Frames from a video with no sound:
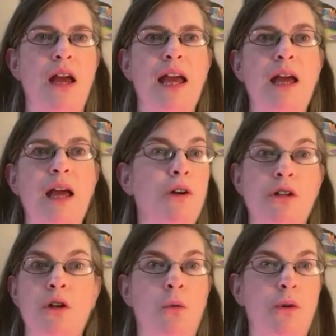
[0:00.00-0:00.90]
It
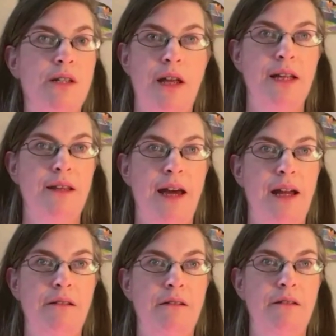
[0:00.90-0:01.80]
wasn't always like that.
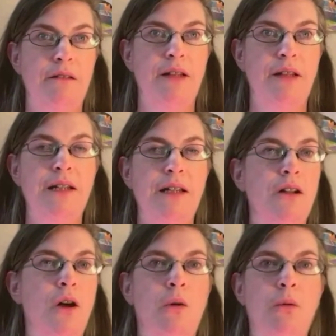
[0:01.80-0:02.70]
They didn't
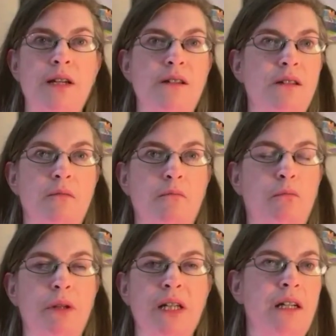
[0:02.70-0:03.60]
always
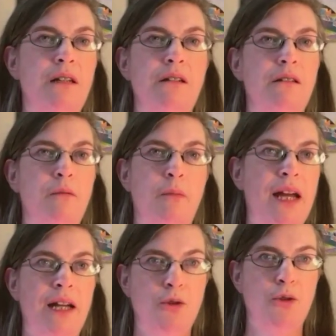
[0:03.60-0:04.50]
bleed the
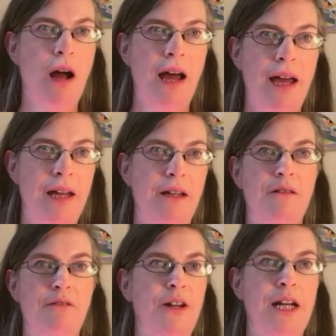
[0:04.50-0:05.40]
band dry
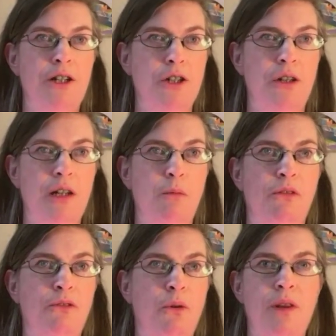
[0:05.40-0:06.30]
financially
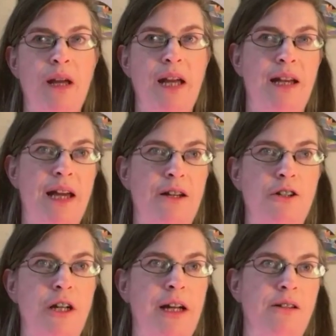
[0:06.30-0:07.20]
before the band had a
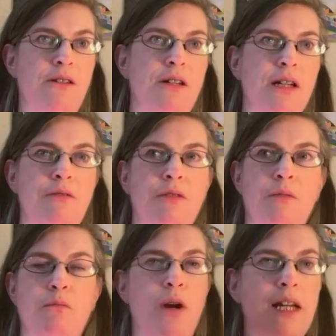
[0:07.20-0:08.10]
chance to even
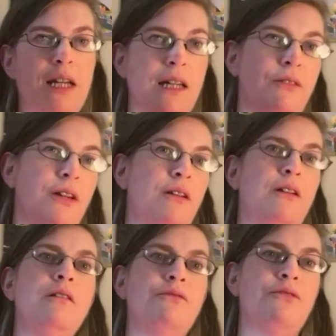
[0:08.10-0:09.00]
break even
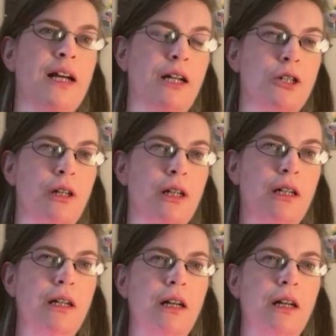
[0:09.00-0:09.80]
financially.